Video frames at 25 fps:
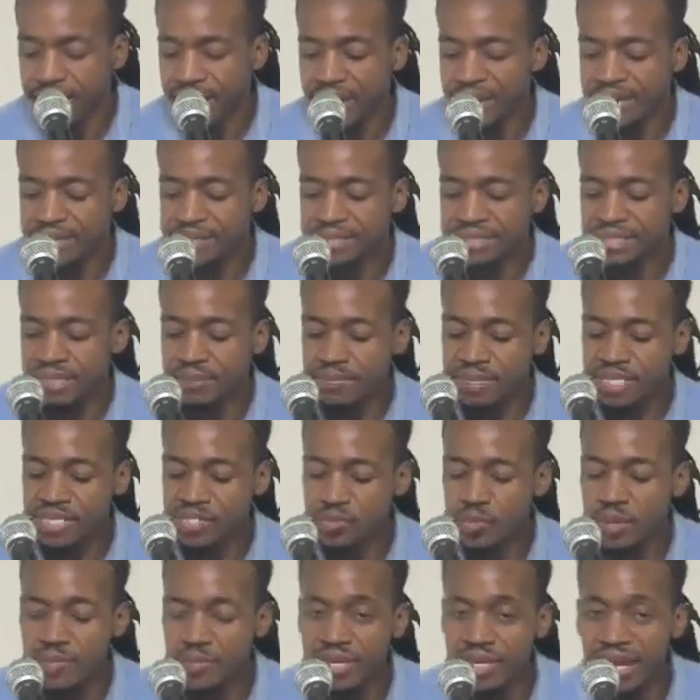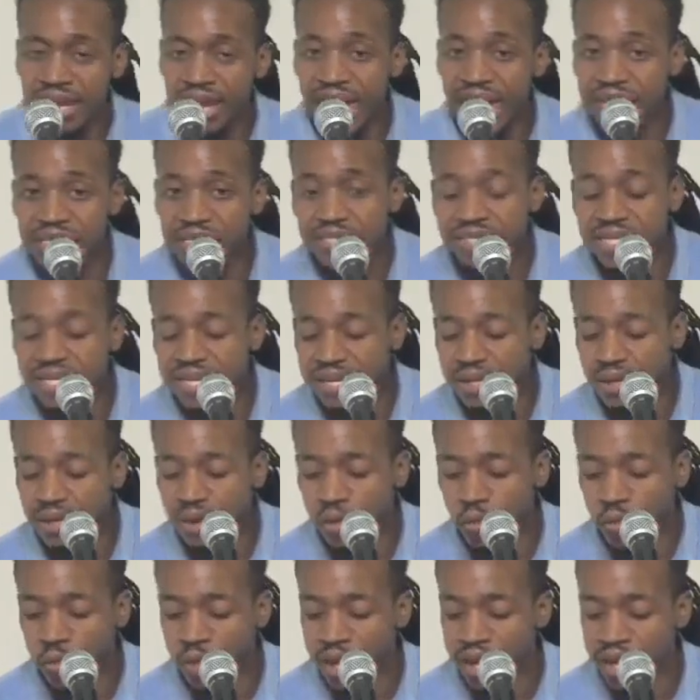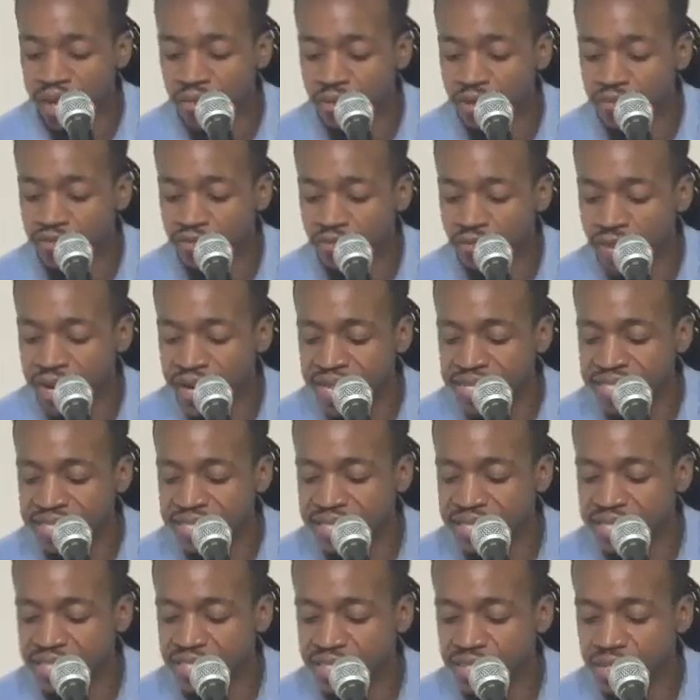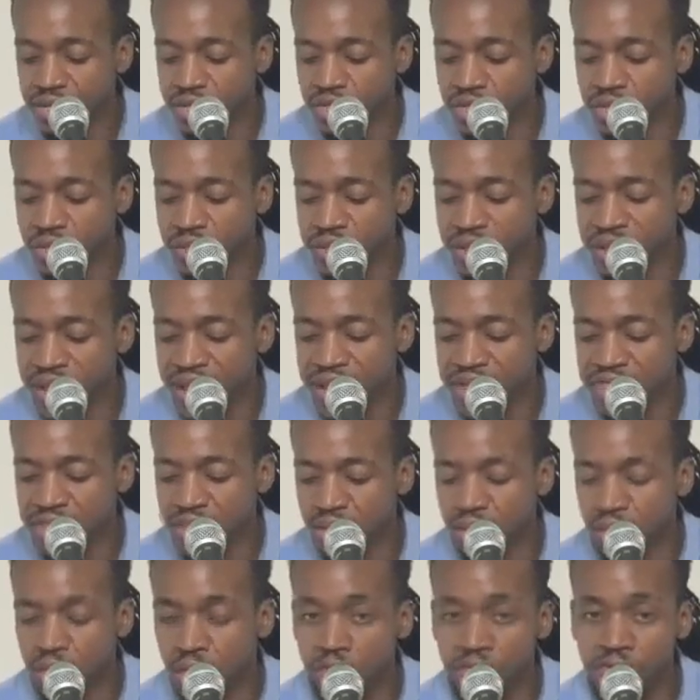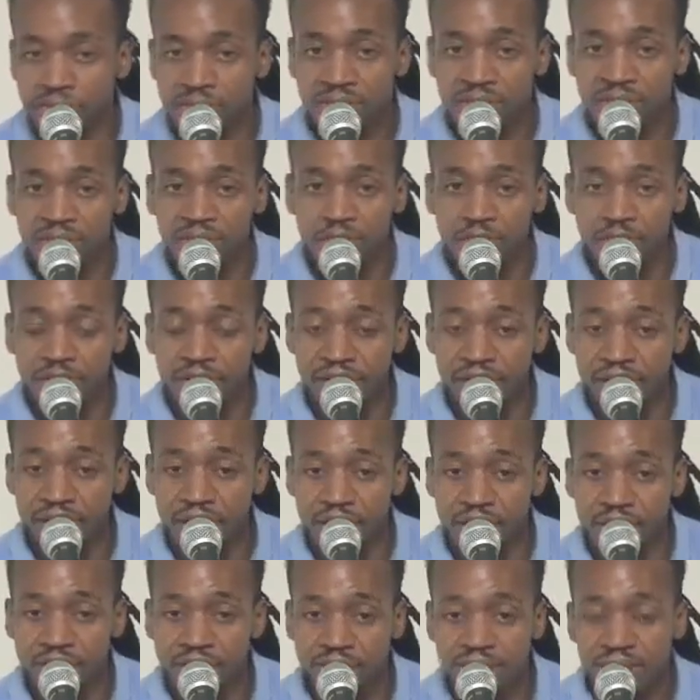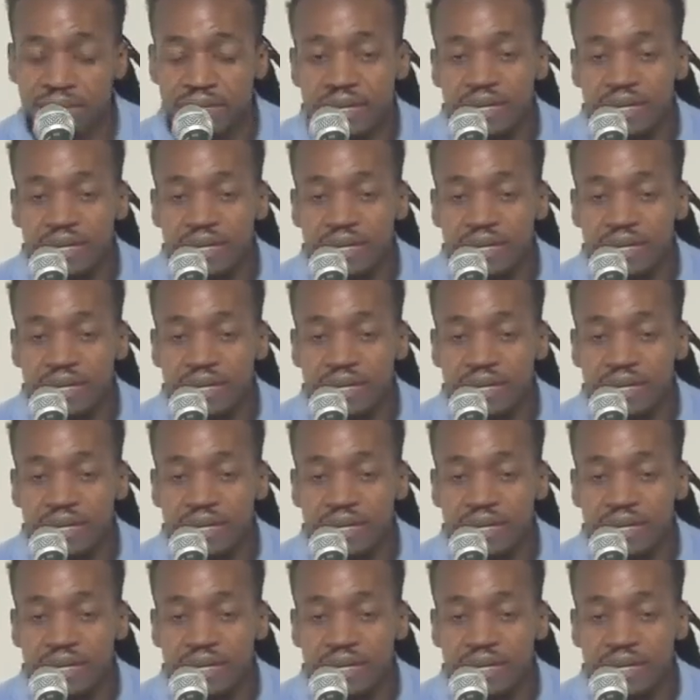And some of these women actually get away with raising these children as their own for several years.